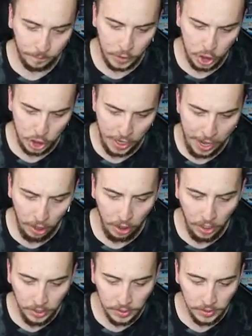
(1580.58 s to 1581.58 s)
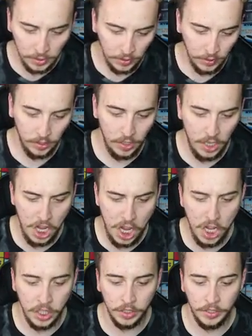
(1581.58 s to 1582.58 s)
shell.
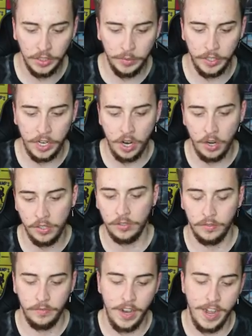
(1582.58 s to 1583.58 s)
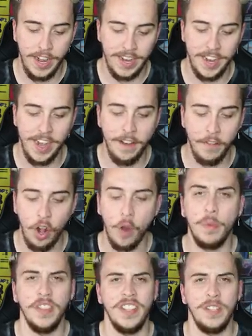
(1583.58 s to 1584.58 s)
Ugh, here we go. Man, I can never
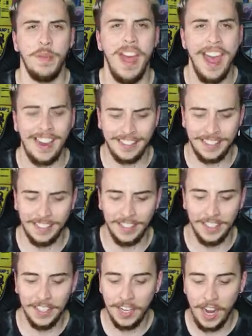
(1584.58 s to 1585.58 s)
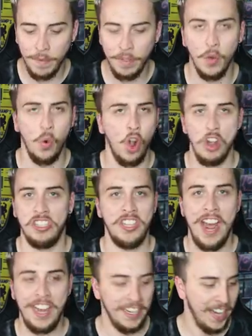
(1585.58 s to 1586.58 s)
open these packs. I'm the worst
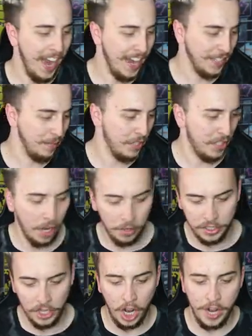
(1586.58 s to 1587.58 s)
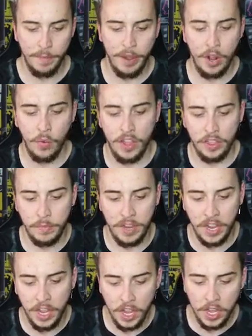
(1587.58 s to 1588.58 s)
at it, guys. I'm so sorry, bear with
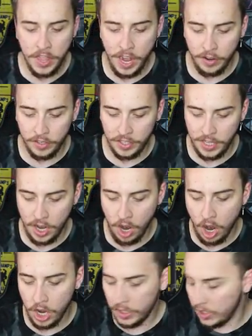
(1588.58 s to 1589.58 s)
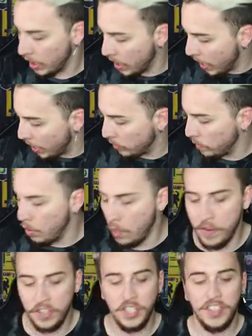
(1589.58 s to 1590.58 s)
me. There's the art. As we
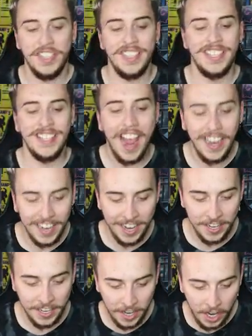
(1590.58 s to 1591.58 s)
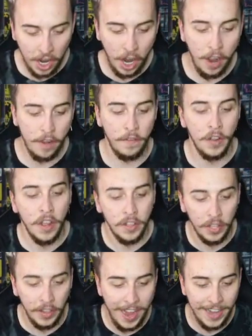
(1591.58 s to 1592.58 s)
move into the second of
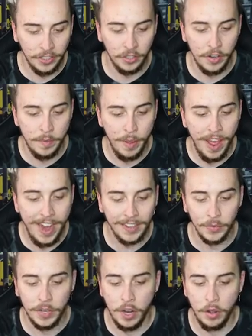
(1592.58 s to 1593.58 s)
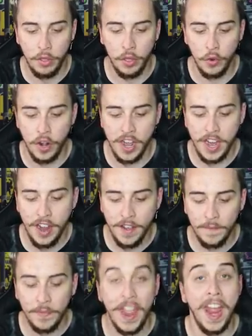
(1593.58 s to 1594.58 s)
the last three packs, we go three,
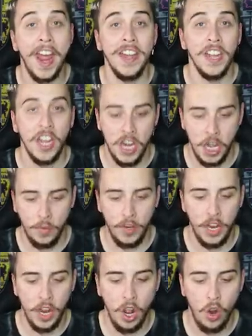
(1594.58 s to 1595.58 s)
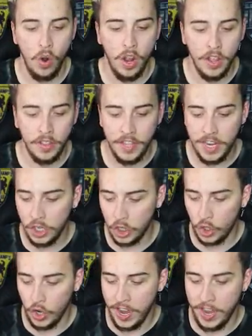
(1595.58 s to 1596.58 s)
and here we go, the
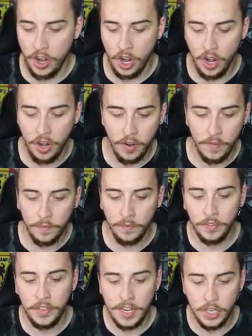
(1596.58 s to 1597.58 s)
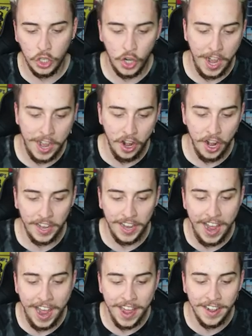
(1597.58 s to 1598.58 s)
trainer. The trainer
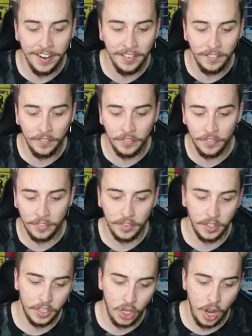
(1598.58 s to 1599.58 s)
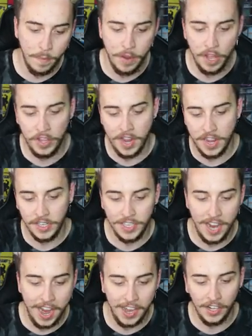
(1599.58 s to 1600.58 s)
again. The Charmeleon,
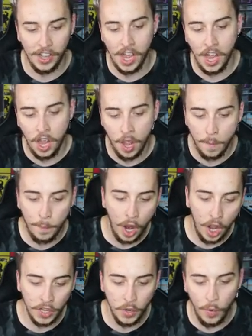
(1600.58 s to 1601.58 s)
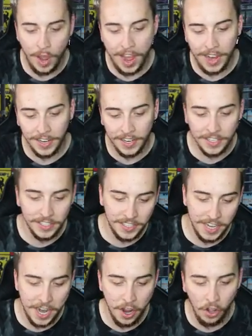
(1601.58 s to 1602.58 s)
Tangela, Poliwag,
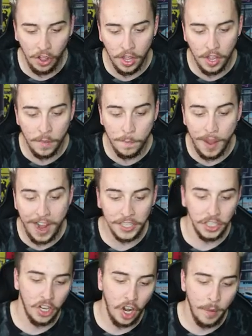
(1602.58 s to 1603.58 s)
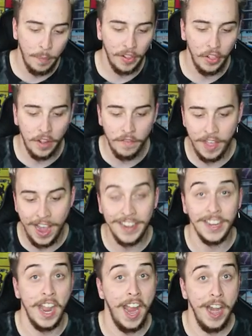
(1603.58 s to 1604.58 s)
Seel, Magikarp, I love that.
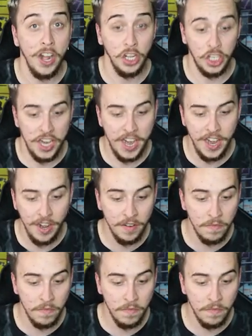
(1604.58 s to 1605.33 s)
Energy.